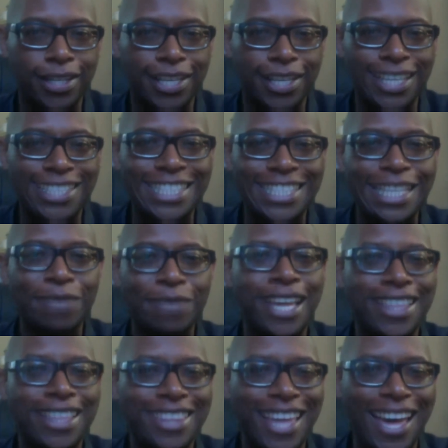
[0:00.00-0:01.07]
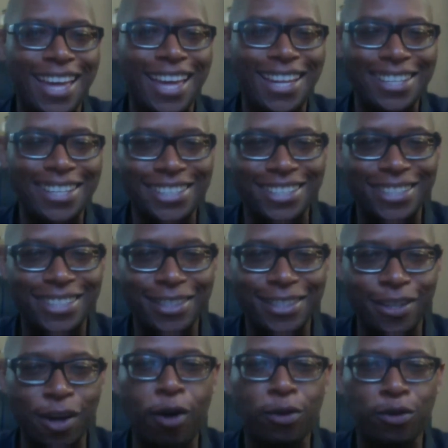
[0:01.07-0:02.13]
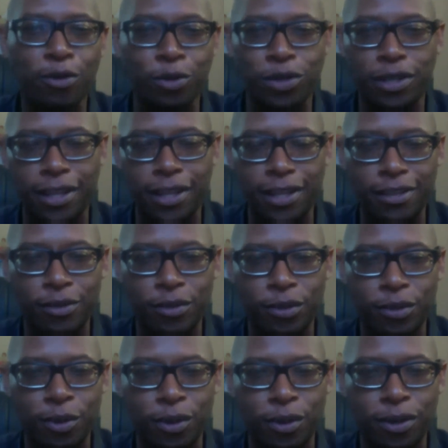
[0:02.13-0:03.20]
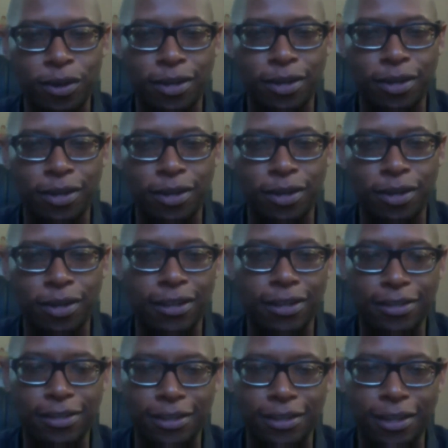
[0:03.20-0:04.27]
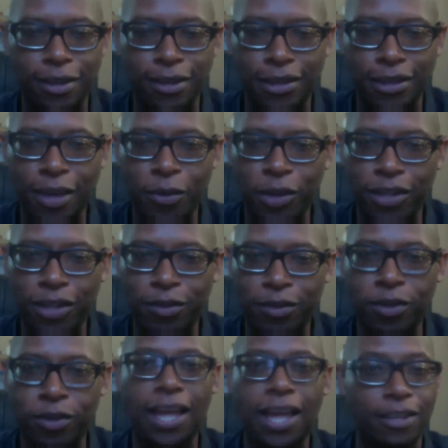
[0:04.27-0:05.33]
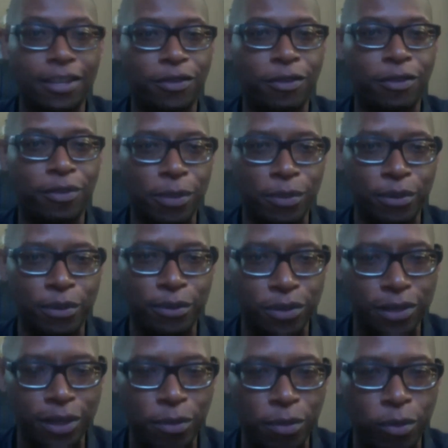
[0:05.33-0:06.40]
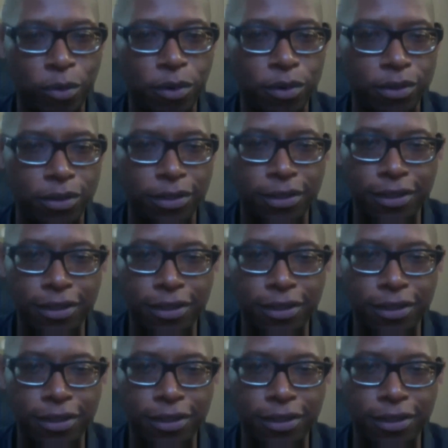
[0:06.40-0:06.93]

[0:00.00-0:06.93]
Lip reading: it seems that that cauldron is New York and that it's a gateway to a lot of different people is really important.